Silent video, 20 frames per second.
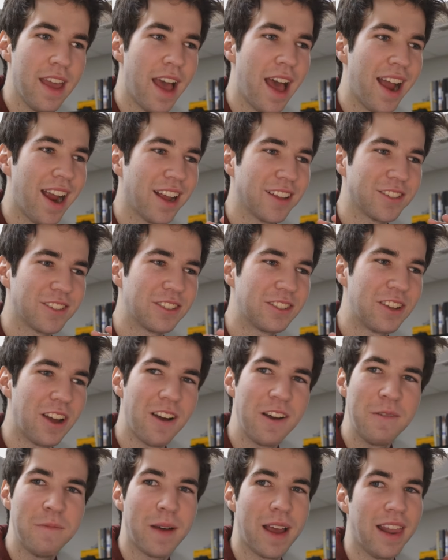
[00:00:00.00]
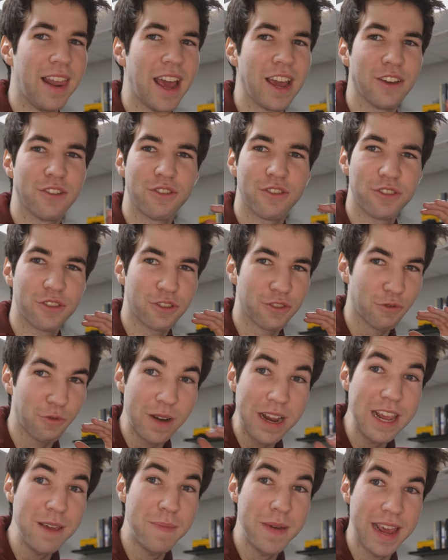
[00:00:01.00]
I got stung by like
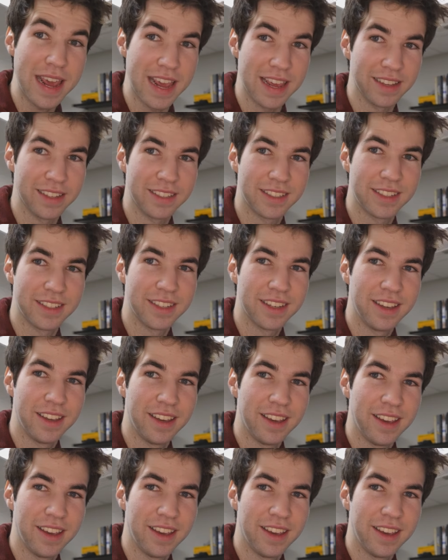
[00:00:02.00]
3 bees.